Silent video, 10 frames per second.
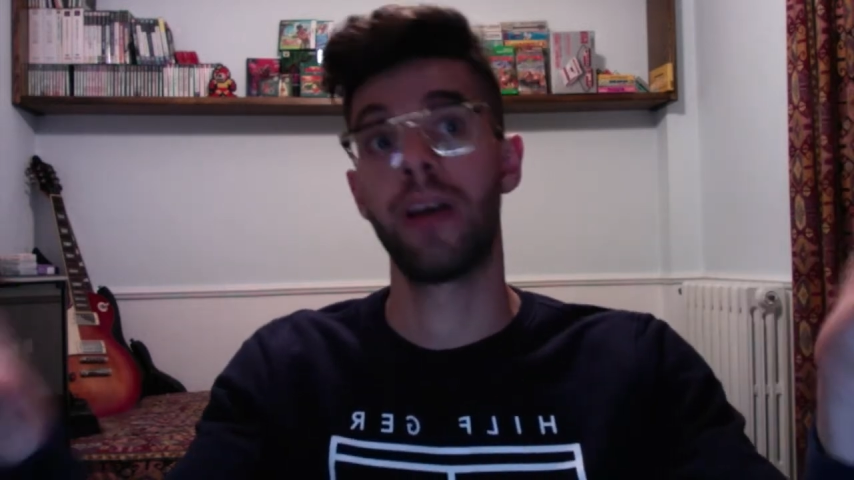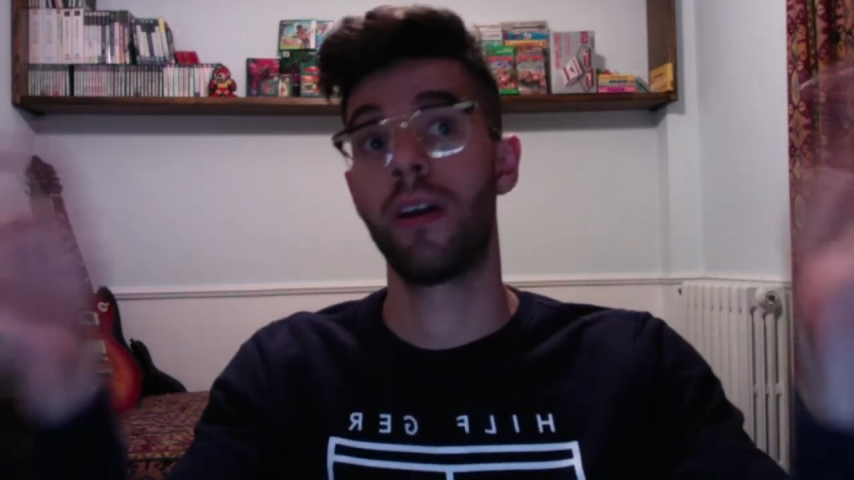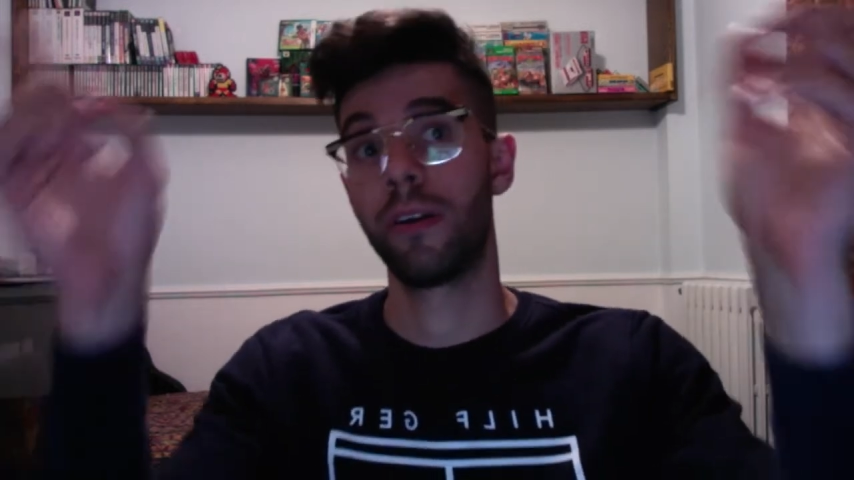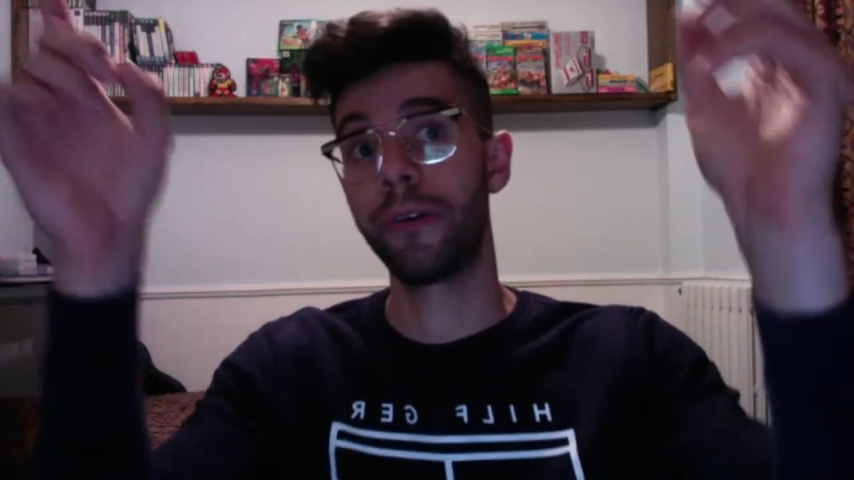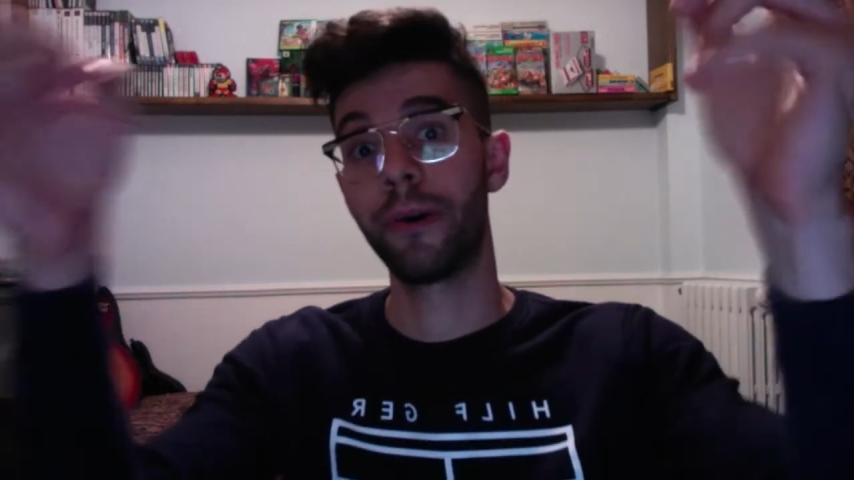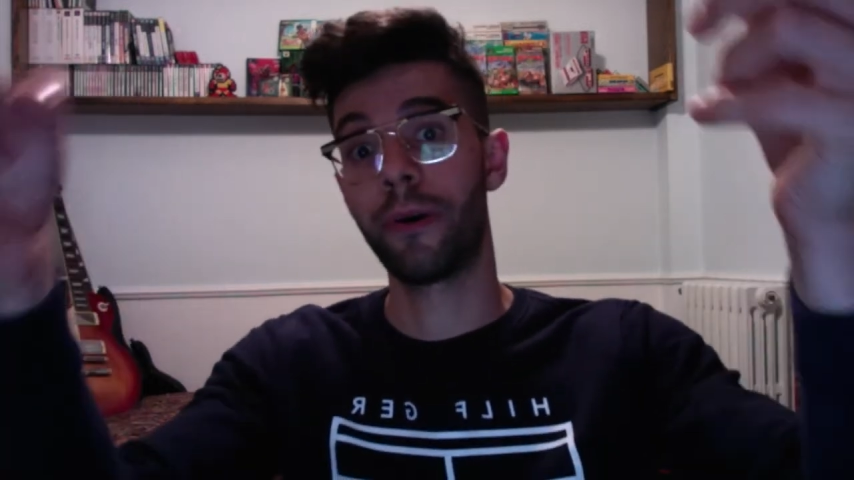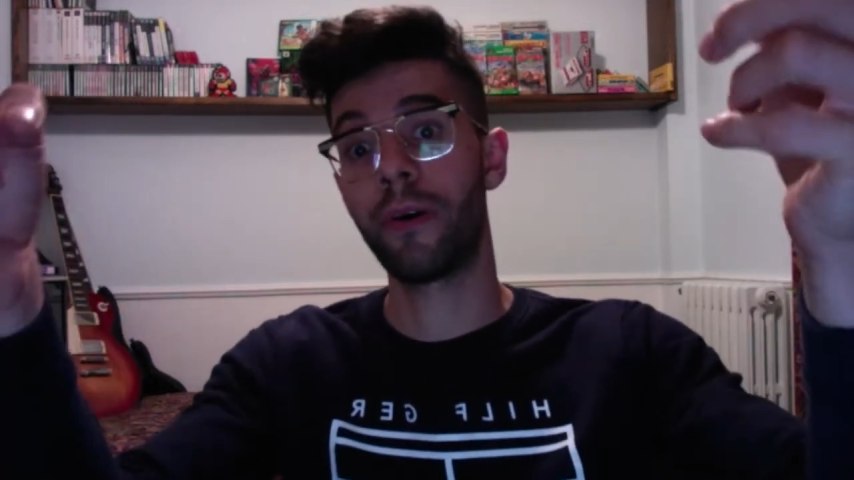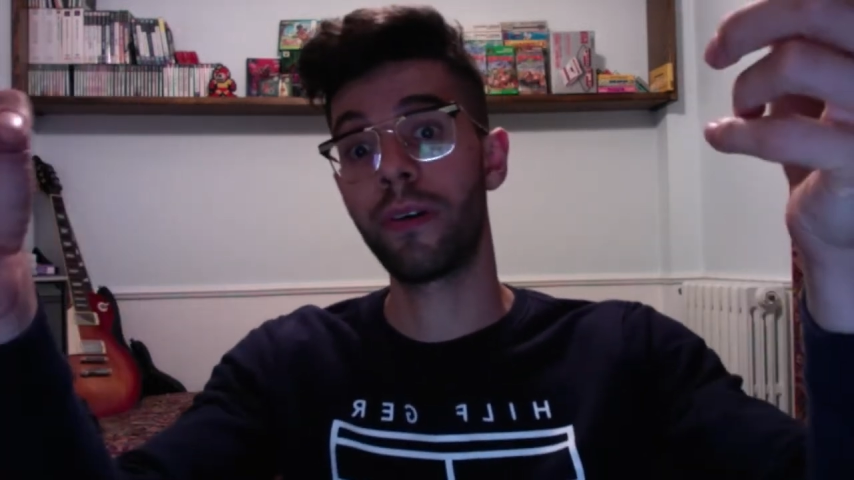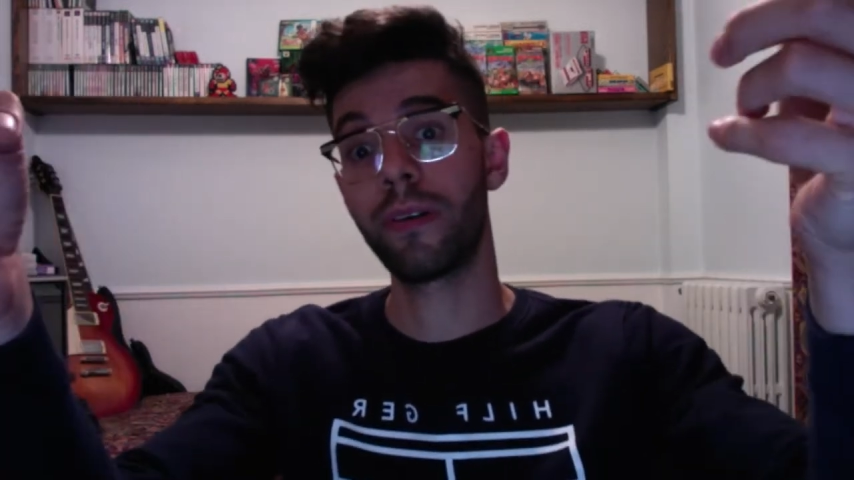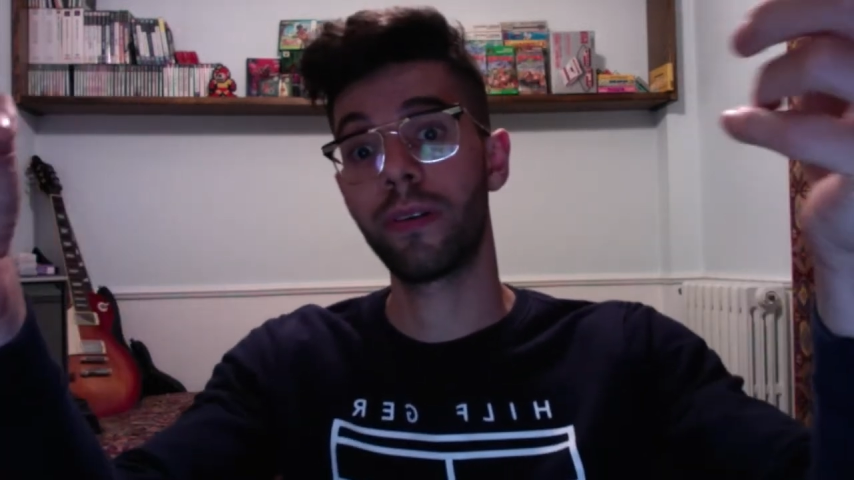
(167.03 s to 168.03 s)

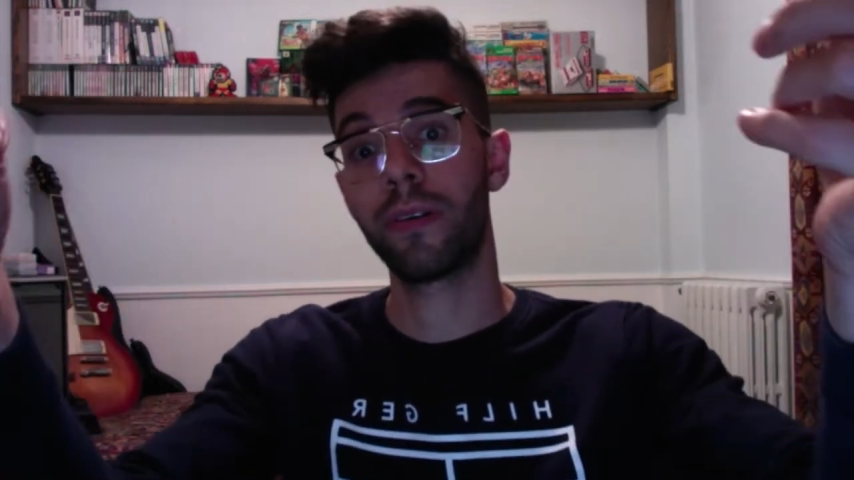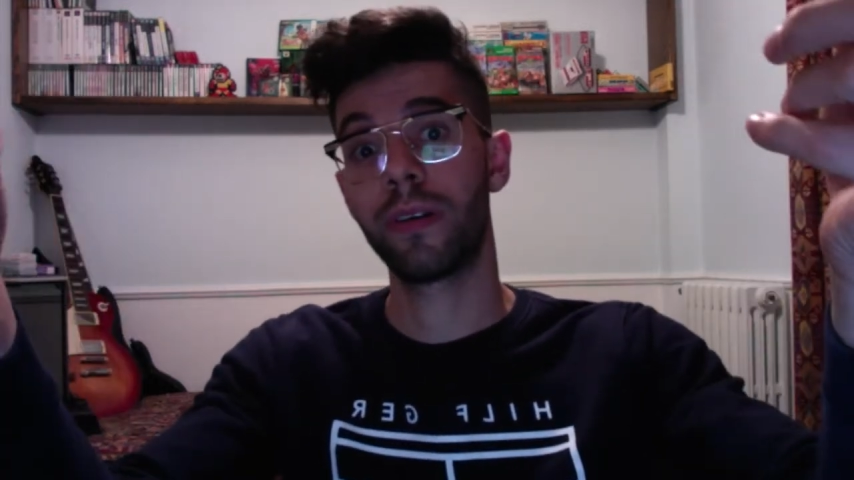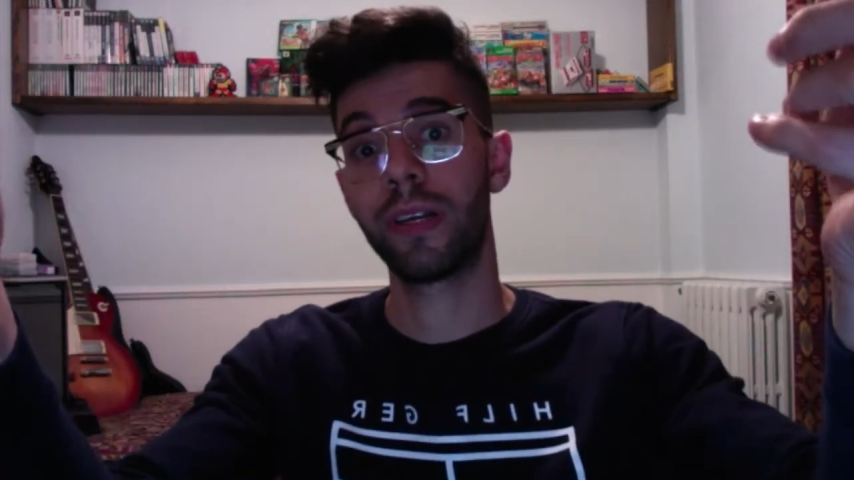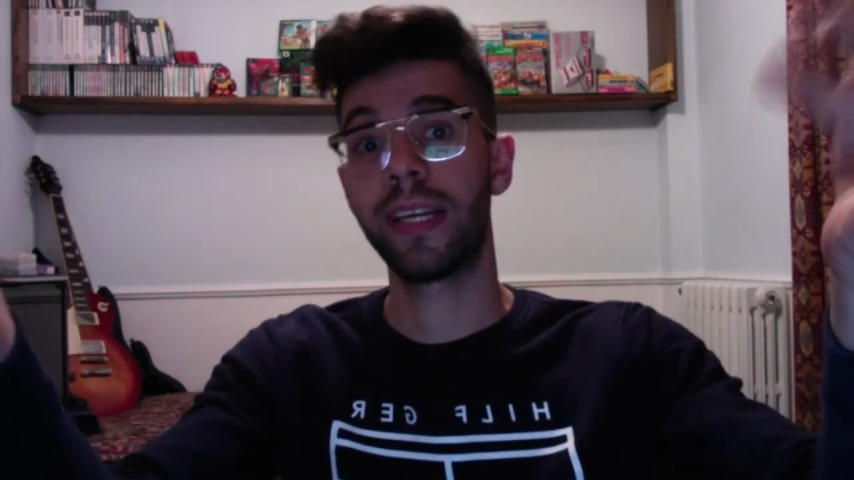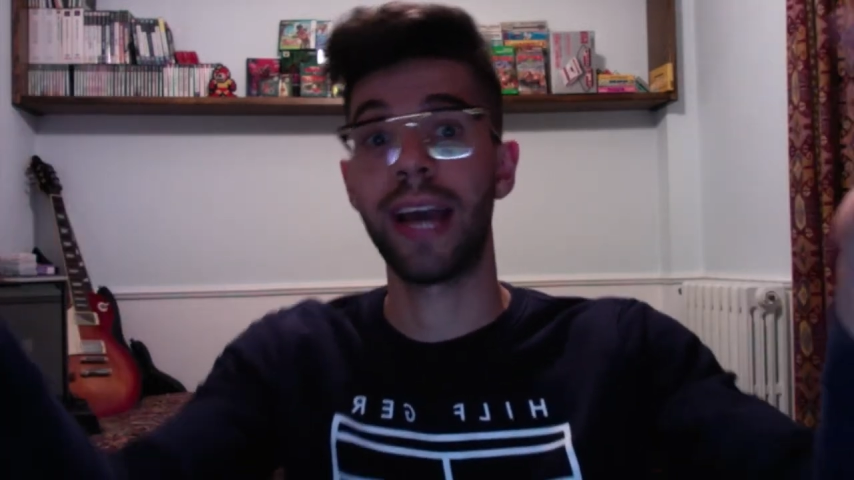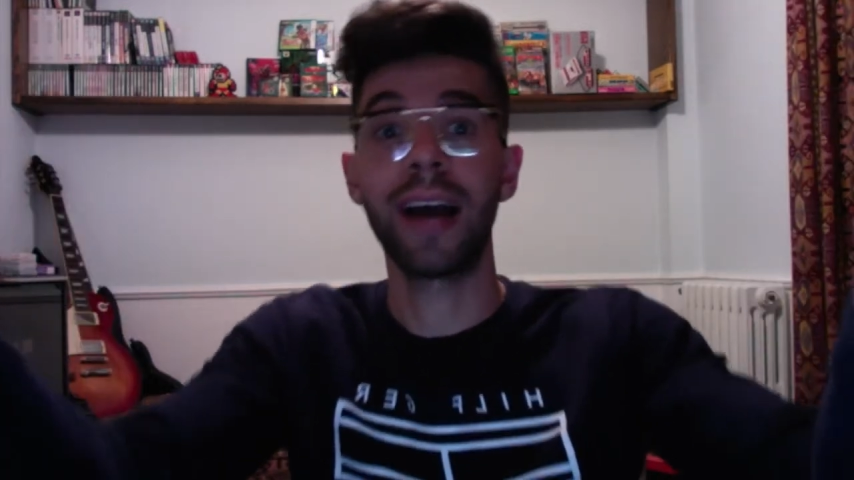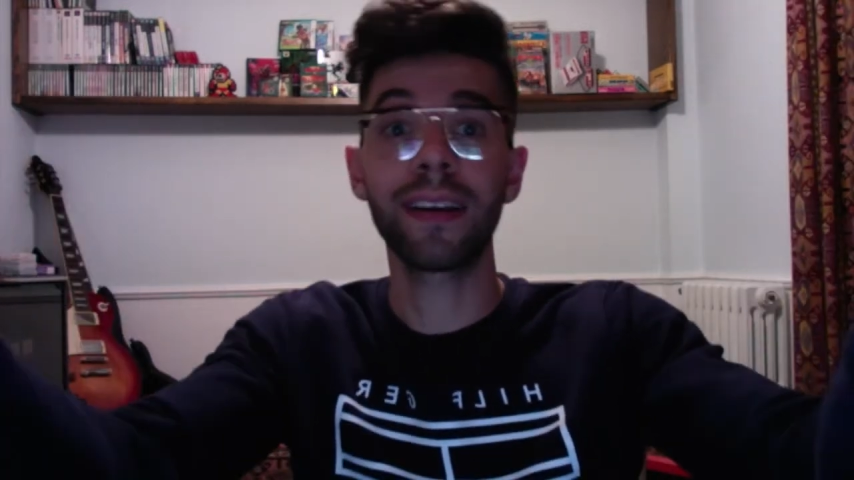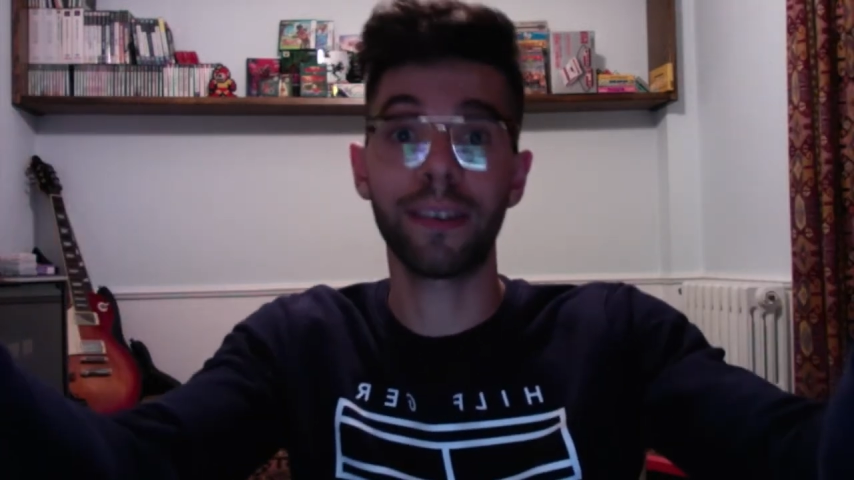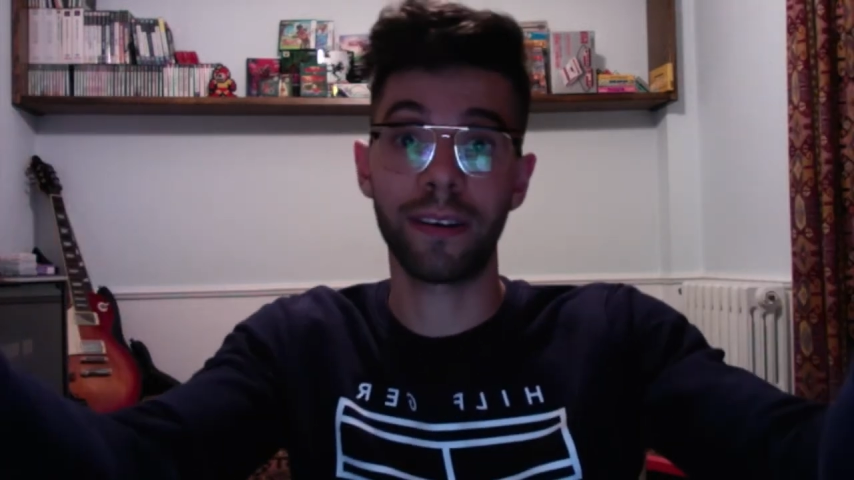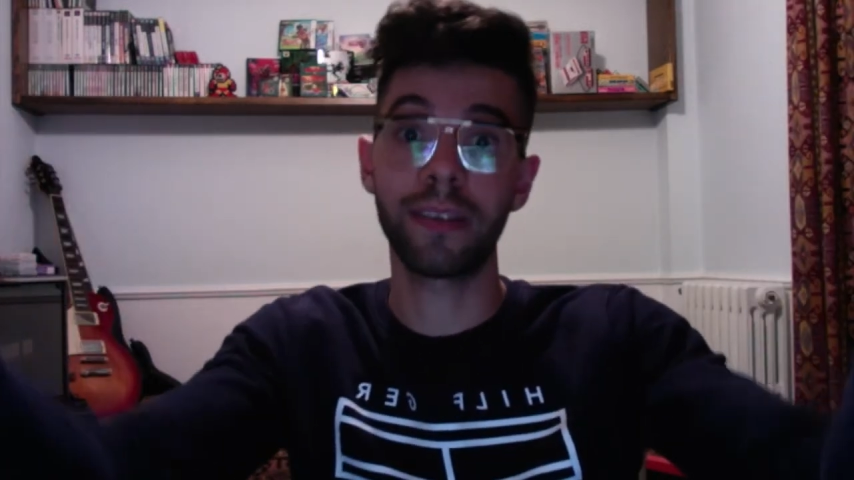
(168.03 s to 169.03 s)
You're
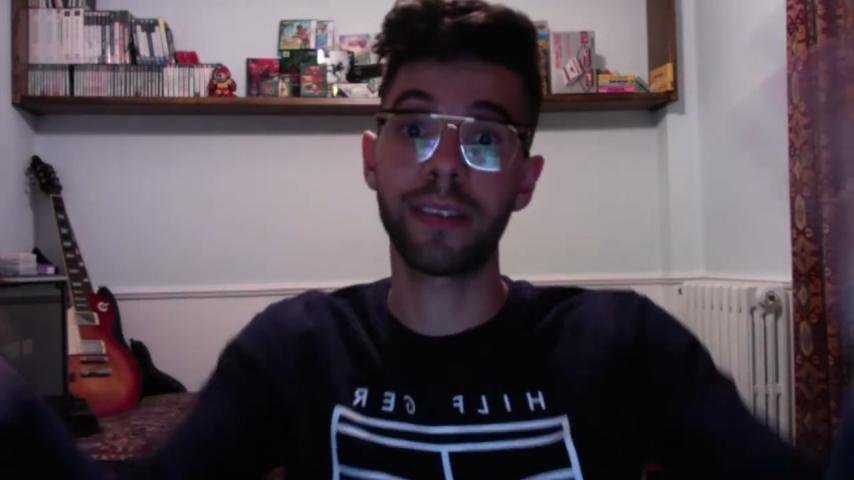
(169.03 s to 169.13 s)
younger